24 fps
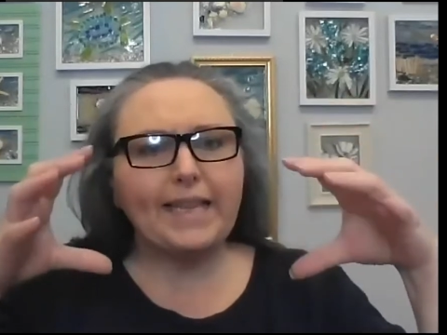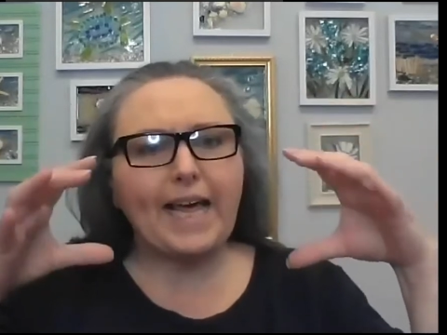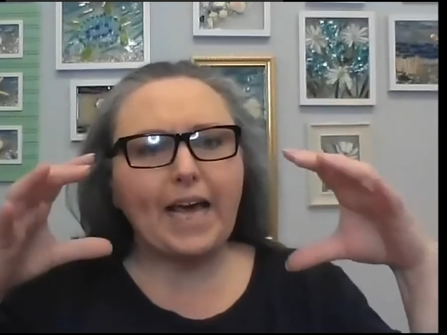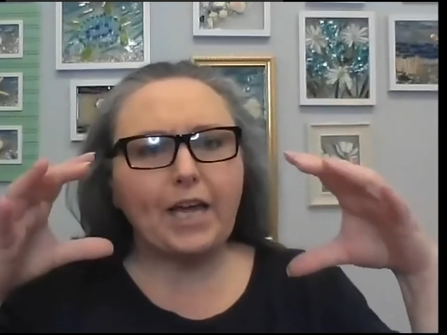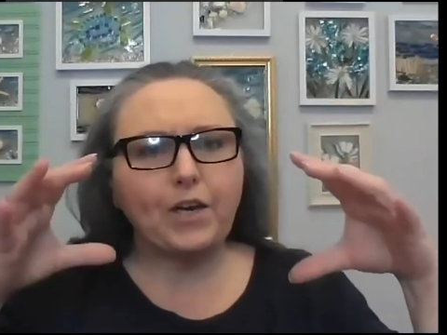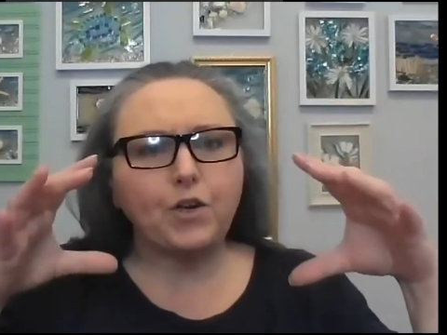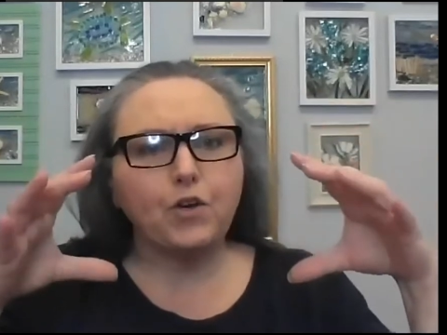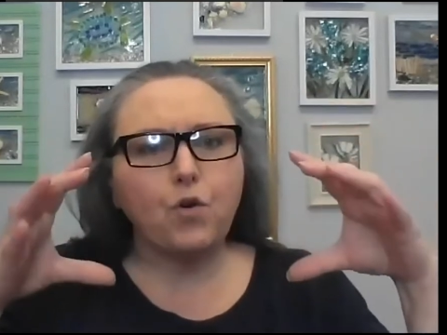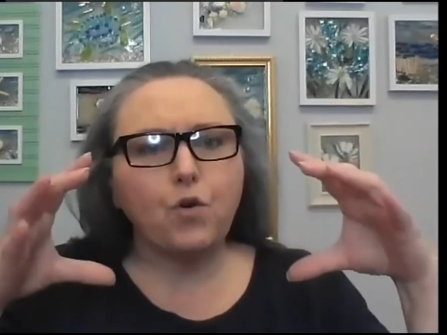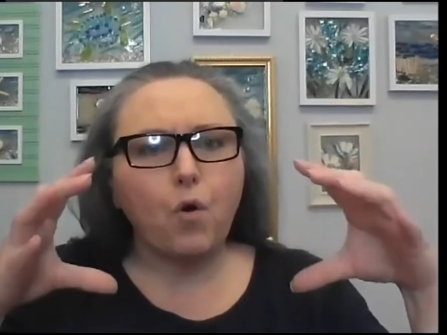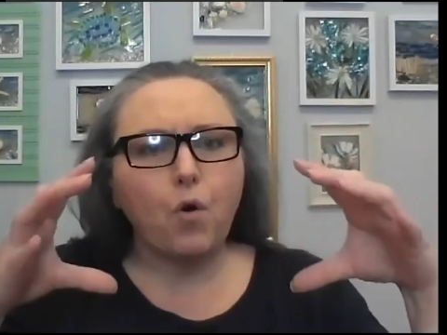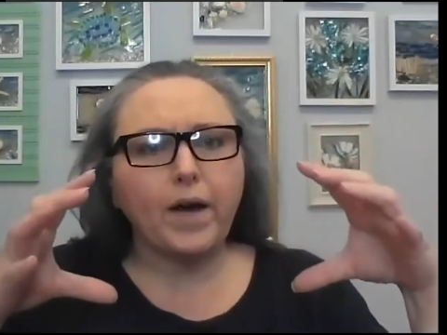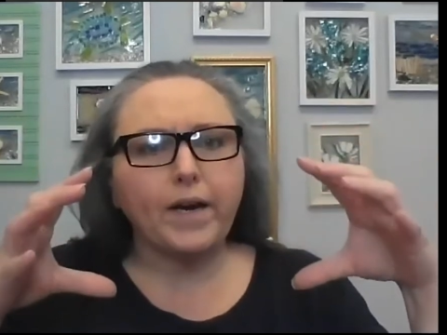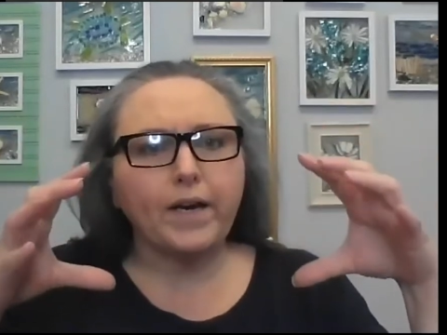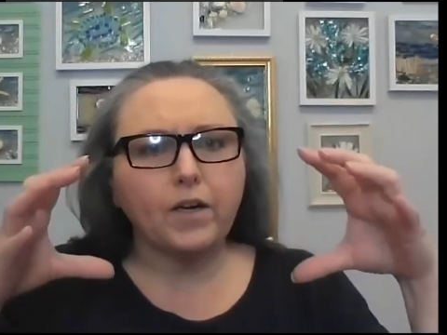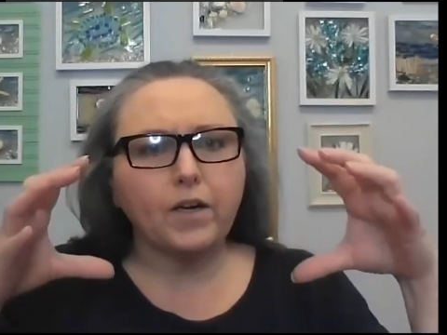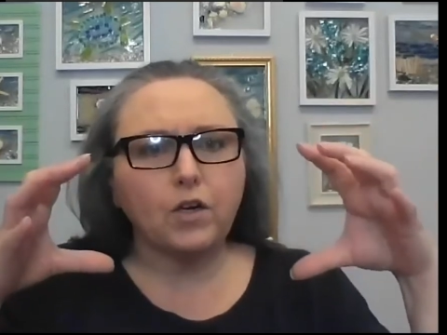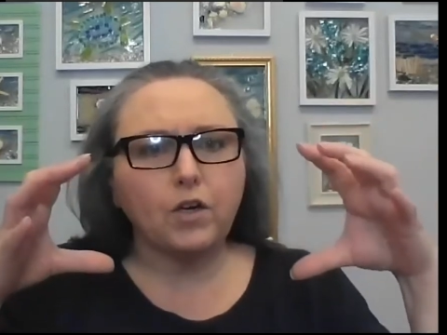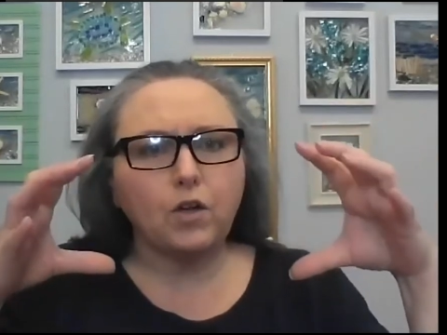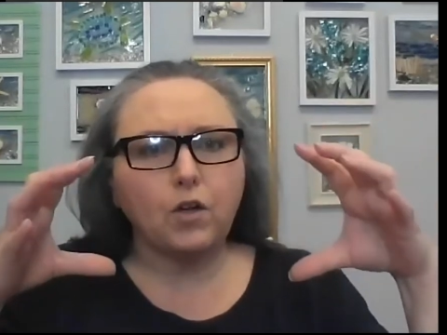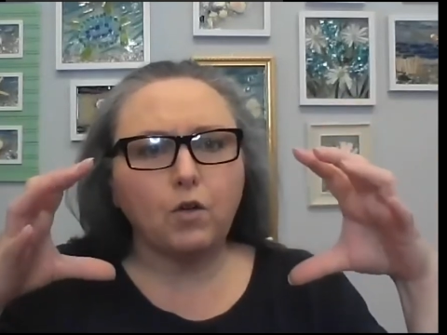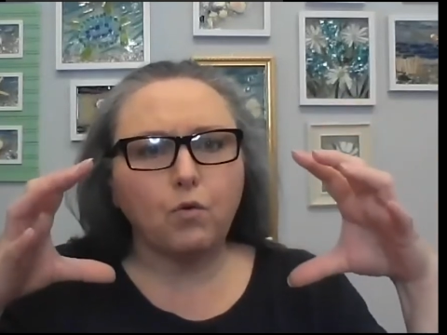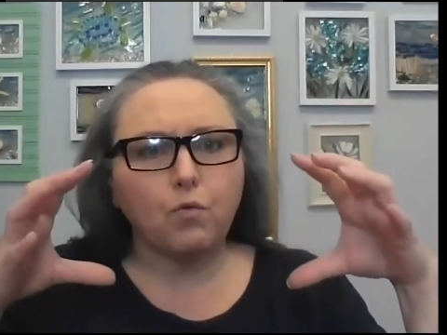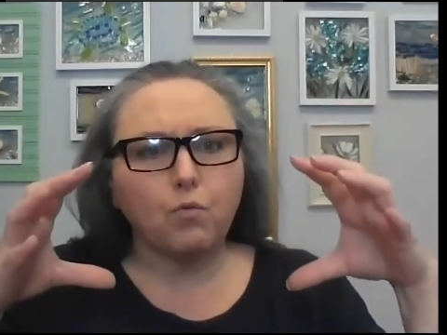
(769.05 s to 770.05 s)
that
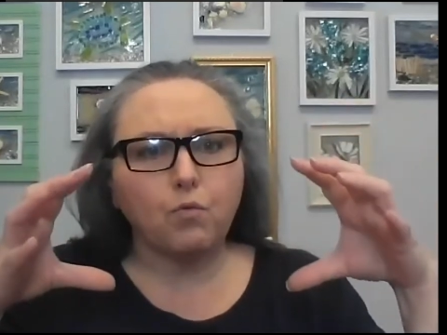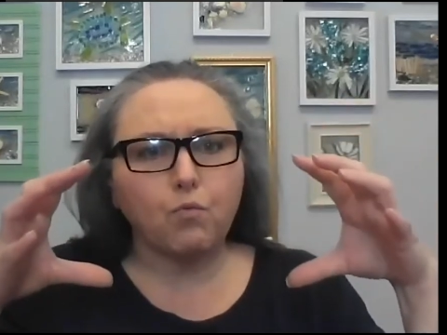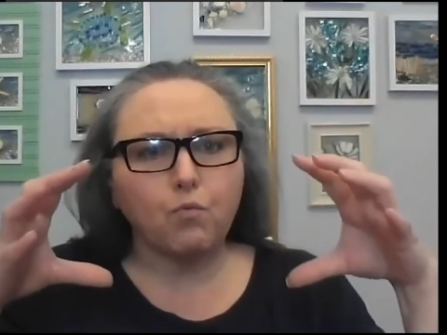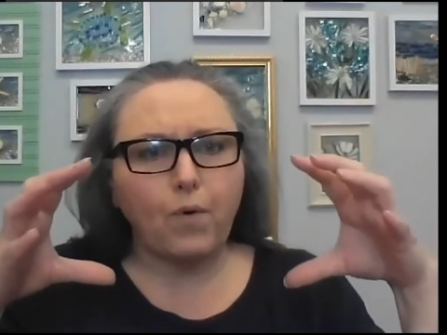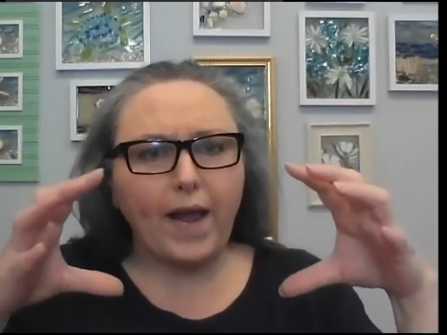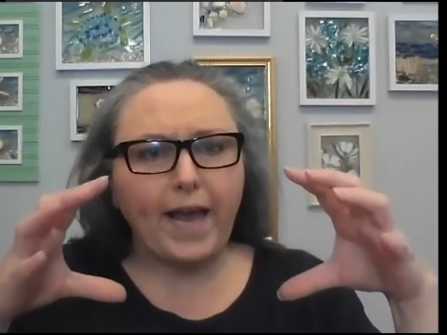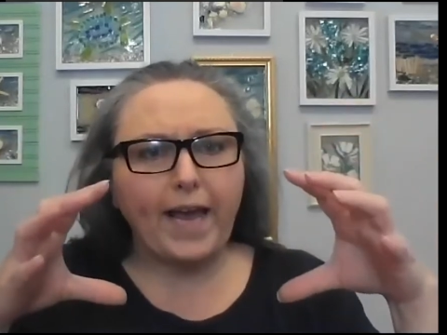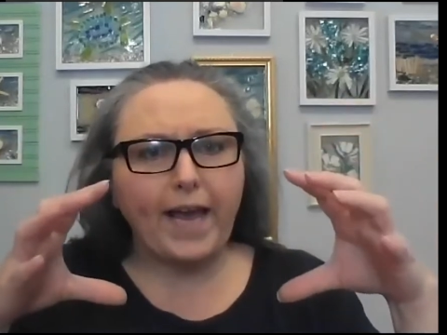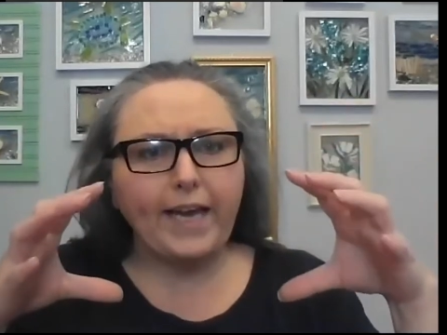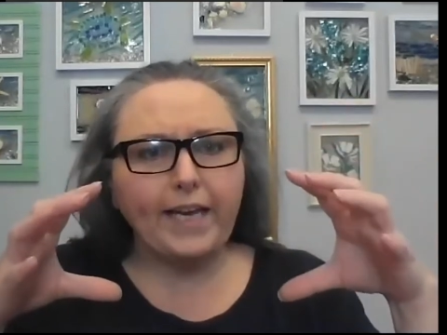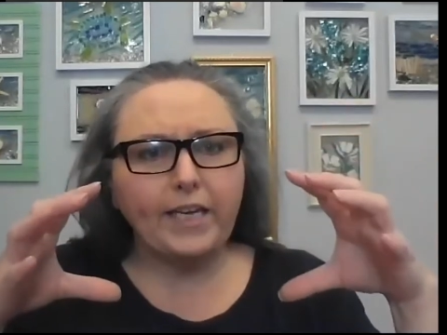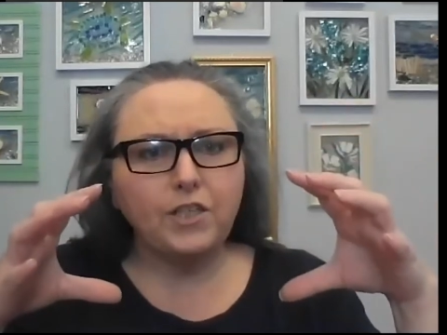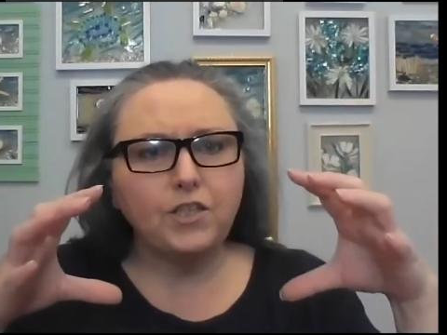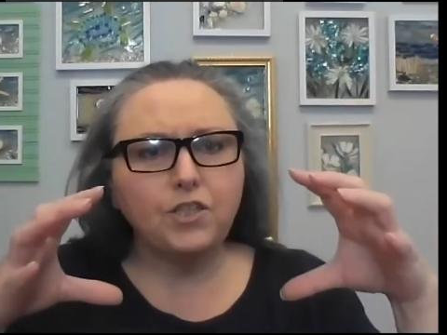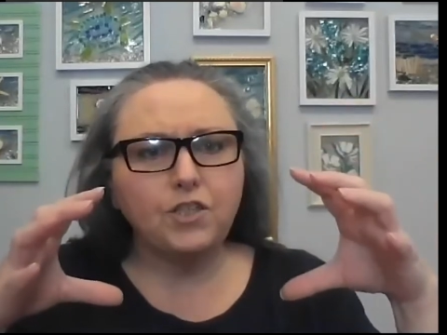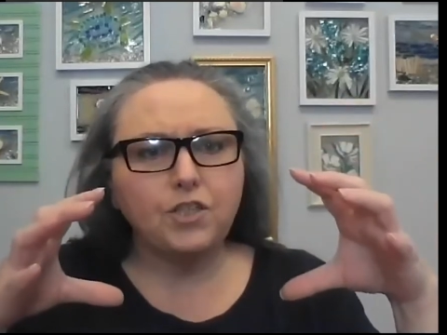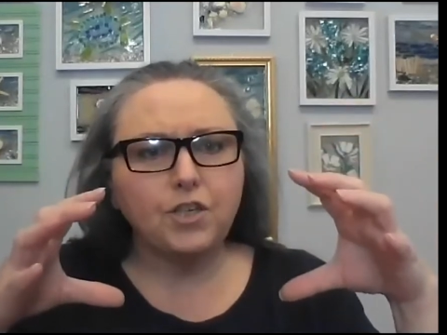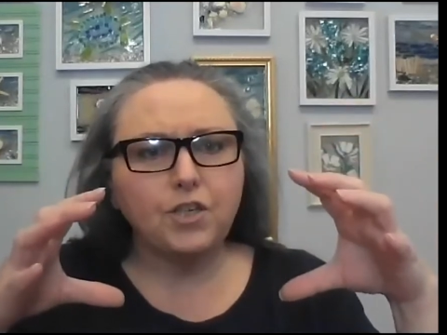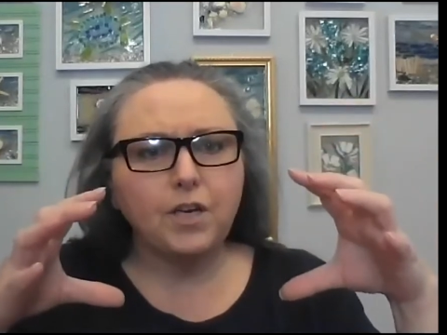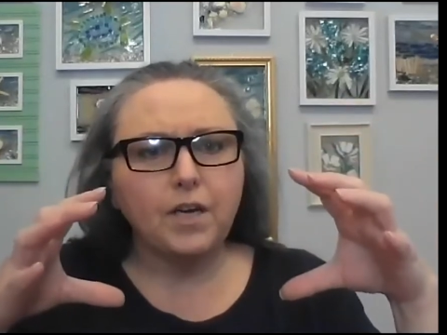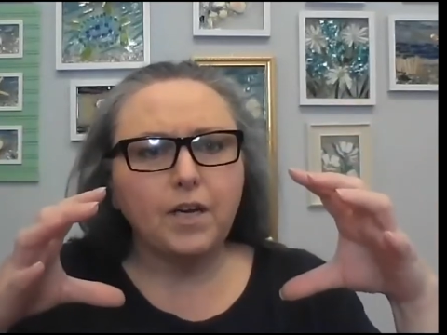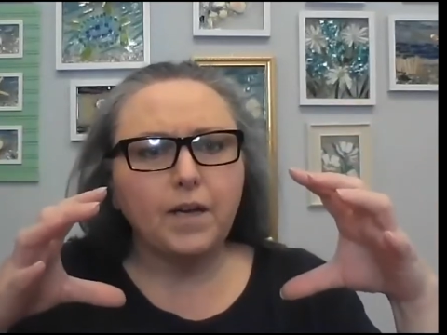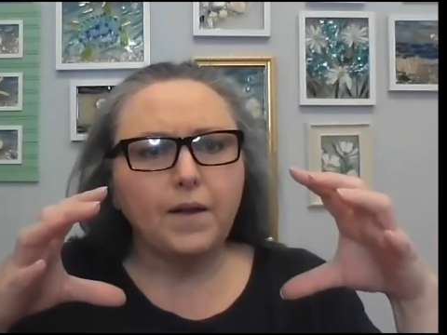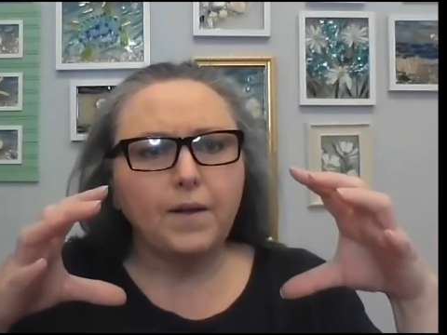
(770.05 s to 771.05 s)
nautical range,